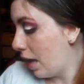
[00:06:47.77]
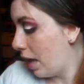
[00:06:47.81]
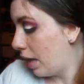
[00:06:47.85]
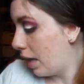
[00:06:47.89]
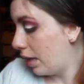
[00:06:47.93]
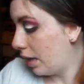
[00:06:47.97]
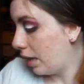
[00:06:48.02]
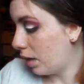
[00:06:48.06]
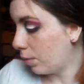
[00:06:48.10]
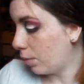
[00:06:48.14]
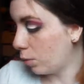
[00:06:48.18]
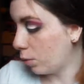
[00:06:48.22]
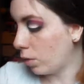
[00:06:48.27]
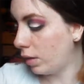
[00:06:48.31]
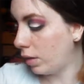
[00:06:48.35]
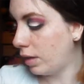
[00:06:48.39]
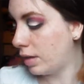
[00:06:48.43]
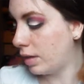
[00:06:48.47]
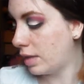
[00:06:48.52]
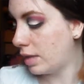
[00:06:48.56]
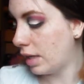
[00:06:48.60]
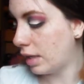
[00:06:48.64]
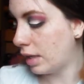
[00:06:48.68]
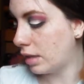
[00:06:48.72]
Now I'm going to
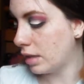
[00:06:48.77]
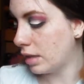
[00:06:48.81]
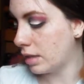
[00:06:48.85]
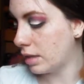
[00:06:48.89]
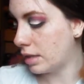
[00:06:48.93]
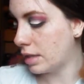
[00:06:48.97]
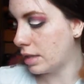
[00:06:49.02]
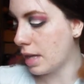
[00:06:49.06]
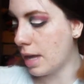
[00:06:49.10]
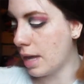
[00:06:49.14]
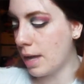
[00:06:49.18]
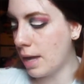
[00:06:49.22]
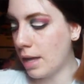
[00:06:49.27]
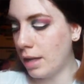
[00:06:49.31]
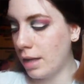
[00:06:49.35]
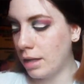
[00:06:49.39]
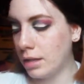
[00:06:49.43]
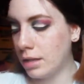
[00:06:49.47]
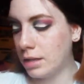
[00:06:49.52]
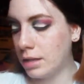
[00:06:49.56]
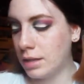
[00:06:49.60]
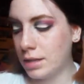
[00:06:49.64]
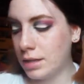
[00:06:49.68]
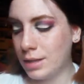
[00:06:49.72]
take this,
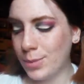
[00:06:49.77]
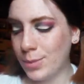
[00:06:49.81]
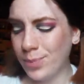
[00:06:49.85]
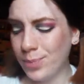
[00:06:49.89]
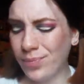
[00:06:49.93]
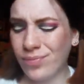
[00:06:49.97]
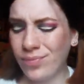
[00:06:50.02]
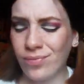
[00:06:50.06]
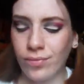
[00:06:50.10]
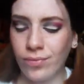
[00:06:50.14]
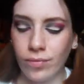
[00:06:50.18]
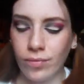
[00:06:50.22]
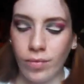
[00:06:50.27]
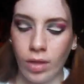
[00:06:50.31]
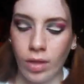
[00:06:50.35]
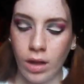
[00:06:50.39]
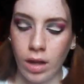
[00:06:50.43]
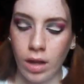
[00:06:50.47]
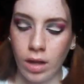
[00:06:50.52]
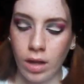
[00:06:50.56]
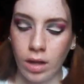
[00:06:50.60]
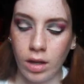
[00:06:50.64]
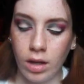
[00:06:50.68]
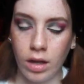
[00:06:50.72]
it's
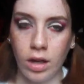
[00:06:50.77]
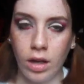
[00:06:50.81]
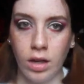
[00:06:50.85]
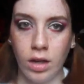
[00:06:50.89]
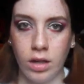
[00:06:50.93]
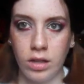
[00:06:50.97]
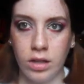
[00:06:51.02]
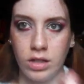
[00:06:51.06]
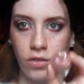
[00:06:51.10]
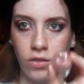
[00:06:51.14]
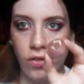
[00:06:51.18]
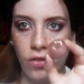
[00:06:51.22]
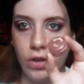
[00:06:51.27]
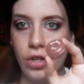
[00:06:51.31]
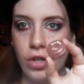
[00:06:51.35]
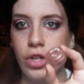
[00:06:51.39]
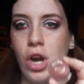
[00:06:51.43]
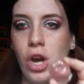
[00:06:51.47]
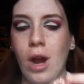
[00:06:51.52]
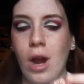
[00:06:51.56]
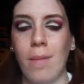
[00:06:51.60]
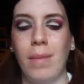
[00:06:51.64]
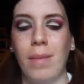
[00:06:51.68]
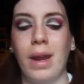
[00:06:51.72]
in a different
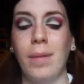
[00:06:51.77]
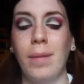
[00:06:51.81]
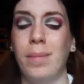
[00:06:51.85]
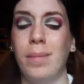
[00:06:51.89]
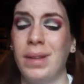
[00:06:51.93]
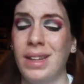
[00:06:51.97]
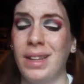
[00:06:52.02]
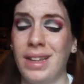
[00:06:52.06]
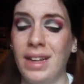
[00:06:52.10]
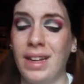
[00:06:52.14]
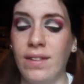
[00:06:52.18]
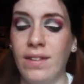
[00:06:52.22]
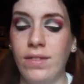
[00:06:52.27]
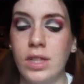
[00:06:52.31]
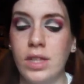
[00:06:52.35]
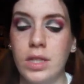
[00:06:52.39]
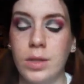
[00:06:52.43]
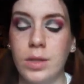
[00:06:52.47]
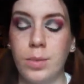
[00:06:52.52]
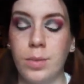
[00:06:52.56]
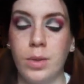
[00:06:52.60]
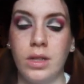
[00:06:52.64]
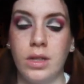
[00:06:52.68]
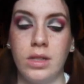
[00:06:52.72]
jar, but I believe this
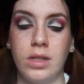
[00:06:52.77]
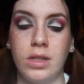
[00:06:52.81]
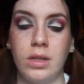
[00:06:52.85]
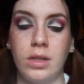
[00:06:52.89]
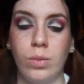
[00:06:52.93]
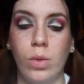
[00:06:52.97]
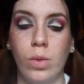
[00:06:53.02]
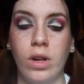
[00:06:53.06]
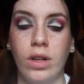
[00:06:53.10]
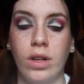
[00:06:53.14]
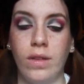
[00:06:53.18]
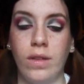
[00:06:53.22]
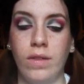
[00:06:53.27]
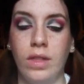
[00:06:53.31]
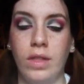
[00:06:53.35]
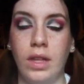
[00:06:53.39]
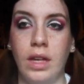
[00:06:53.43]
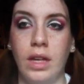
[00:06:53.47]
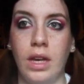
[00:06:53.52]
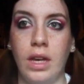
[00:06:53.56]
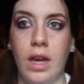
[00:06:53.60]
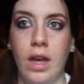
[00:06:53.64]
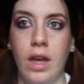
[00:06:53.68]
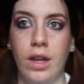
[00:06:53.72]
was one of
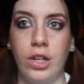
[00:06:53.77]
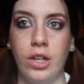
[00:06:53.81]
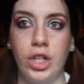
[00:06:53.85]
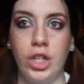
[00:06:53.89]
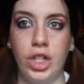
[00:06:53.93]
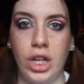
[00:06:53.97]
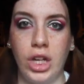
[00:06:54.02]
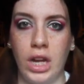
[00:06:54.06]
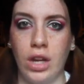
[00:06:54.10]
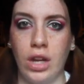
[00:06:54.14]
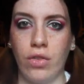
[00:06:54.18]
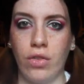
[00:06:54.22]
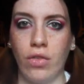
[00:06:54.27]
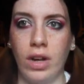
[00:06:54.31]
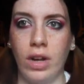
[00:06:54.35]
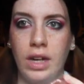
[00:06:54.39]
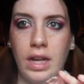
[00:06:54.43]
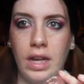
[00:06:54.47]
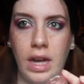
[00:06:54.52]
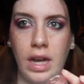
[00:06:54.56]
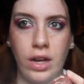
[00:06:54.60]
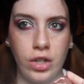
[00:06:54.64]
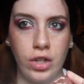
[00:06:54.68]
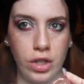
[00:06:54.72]
the Jane
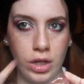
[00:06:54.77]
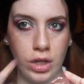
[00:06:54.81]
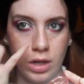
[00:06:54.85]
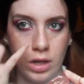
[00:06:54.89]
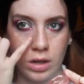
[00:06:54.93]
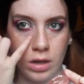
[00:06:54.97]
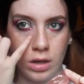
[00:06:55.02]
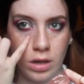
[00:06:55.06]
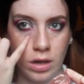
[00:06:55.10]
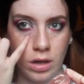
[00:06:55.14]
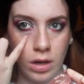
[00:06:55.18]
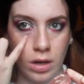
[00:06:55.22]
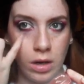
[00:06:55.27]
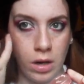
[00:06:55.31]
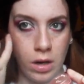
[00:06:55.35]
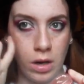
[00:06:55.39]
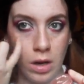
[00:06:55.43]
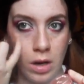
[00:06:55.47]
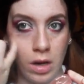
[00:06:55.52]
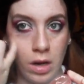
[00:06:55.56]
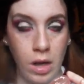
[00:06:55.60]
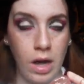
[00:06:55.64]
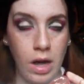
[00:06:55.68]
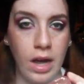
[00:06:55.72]
Radiation
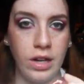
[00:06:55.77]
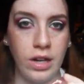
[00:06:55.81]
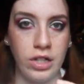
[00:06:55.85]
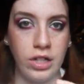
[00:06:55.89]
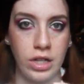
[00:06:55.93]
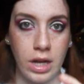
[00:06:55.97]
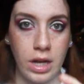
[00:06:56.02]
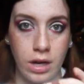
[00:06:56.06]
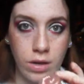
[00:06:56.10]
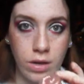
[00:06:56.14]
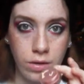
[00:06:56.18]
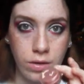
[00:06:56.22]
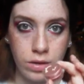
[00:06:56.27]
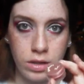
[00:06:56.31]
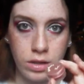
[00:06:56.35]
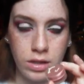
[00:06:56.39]
eyeshadows.